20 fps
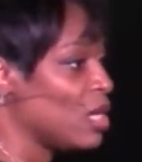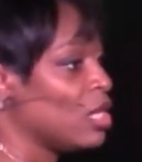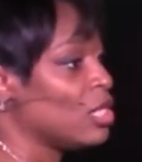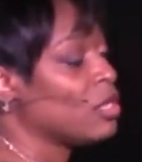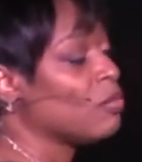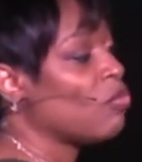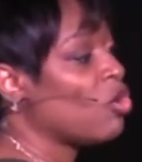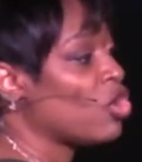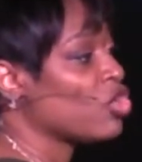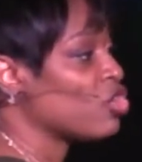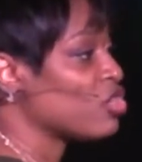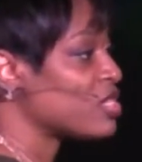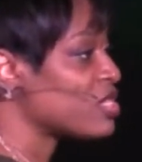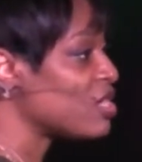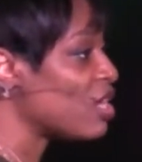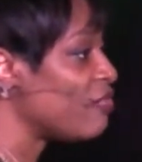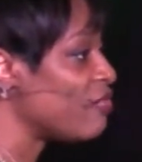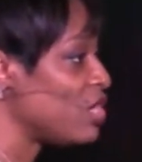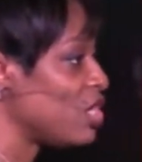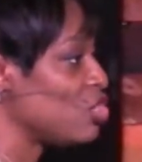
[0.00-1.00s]
the more you're
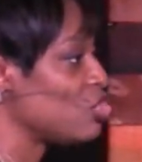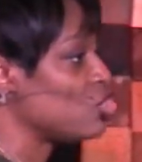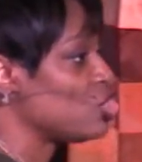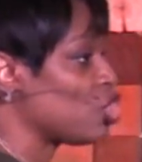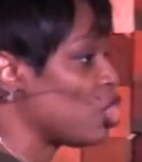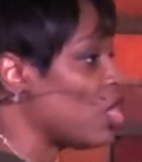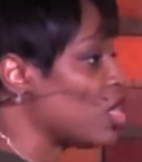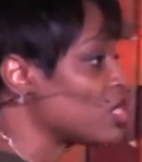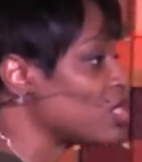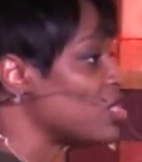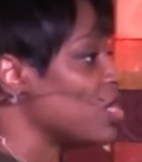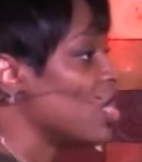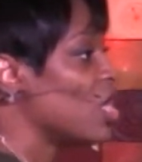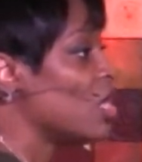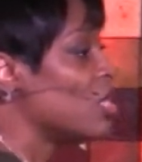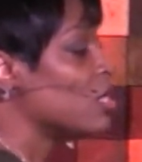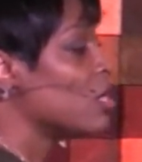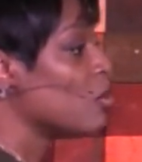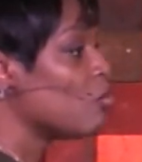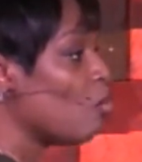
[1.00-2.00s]
serving in church,
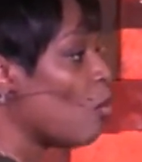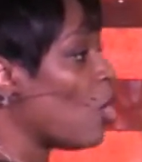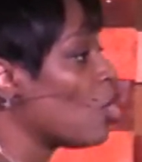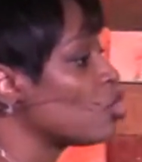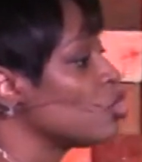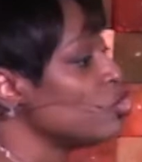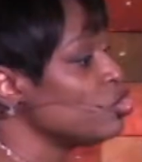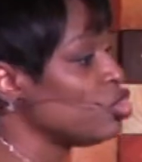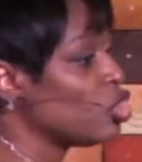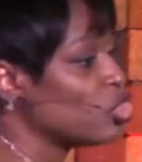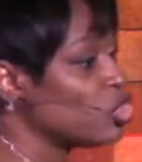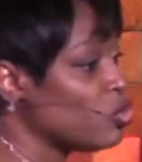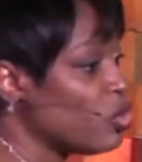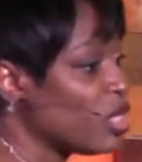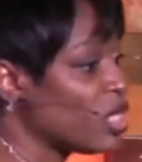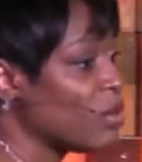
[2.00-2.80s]
the more good you're doing,